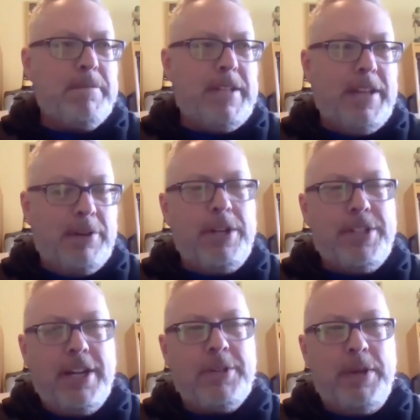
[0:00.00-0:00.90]
Nick
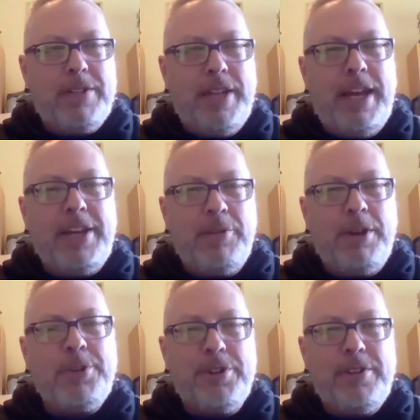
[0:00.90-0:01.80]
reached out to me and said, "Hey, do you
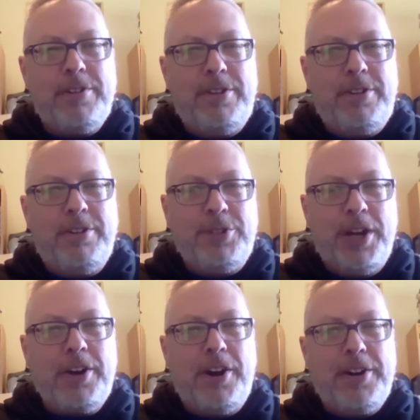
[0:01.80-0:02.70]
want to do
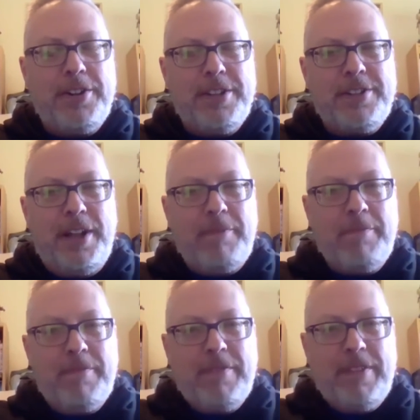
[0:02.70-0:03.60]
John Carter this time?"
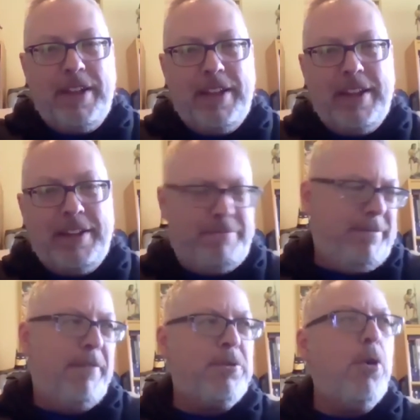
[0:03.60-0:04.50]
And
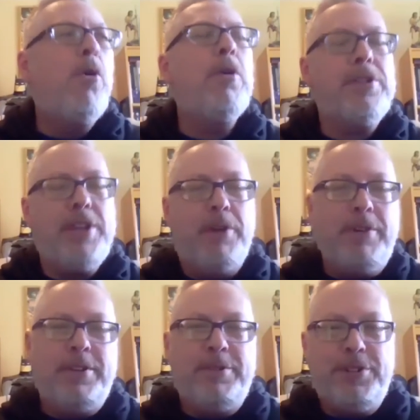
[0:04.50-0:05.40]
of course I
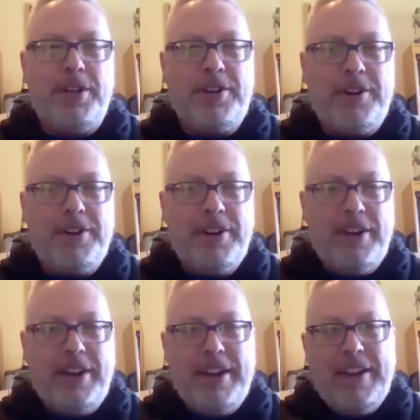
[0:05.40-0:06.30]
want to do John Carter.
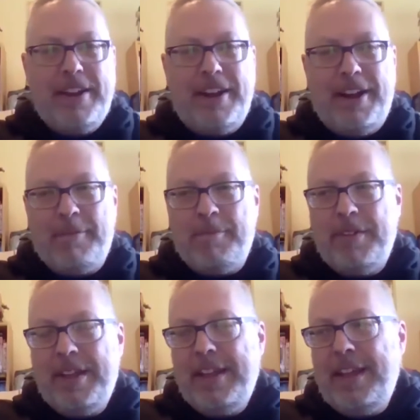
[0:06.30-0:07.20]

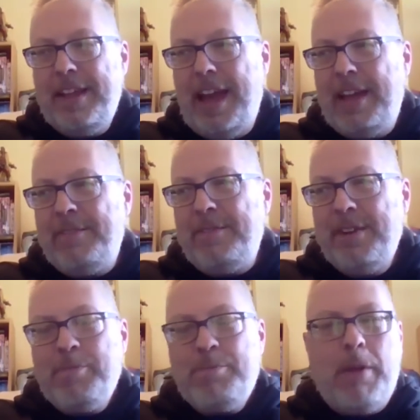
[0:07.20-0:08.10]
And
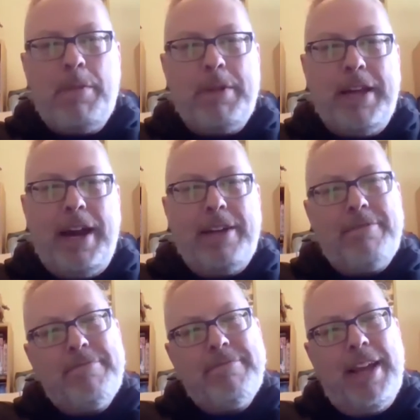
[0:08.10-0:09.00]
probably got
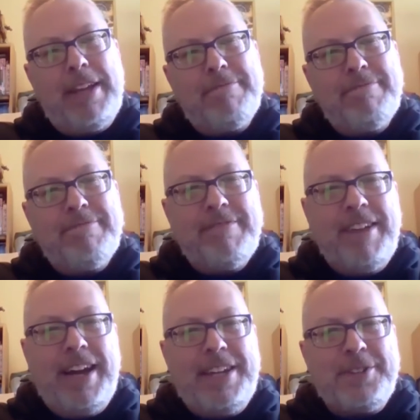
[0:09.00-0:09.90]

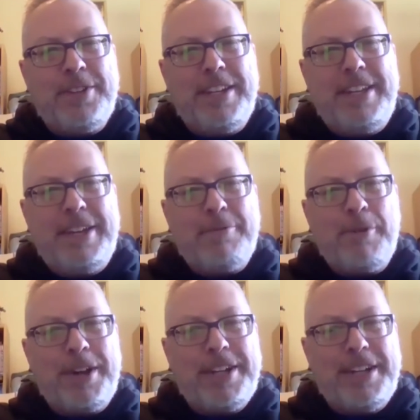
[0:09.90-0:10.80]
not as good a deal
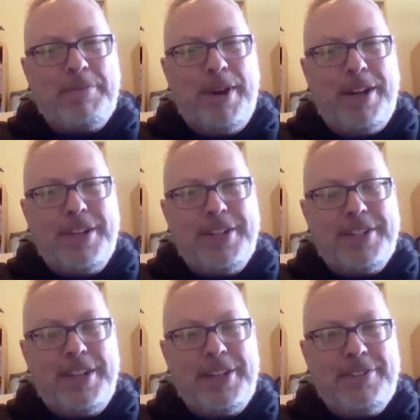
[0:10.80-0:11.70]
working on the project
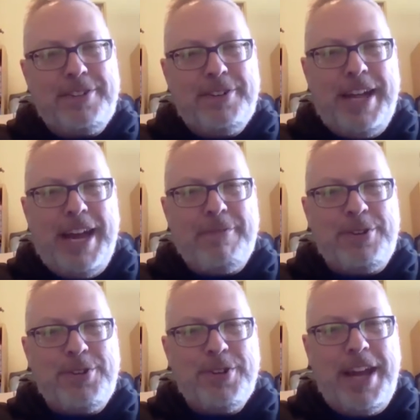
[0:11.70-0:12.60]
as I could have
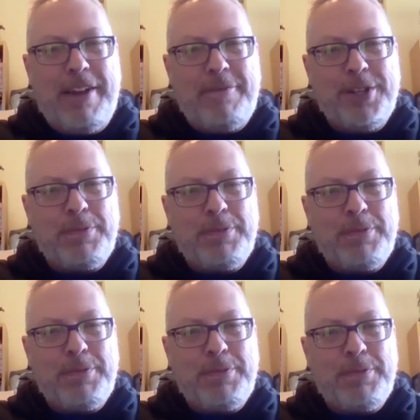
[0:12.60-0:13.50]
and should have, just
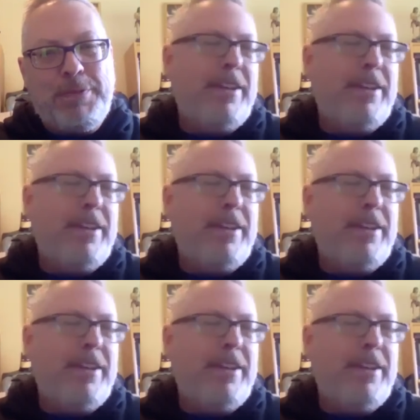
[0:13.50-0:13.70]
because,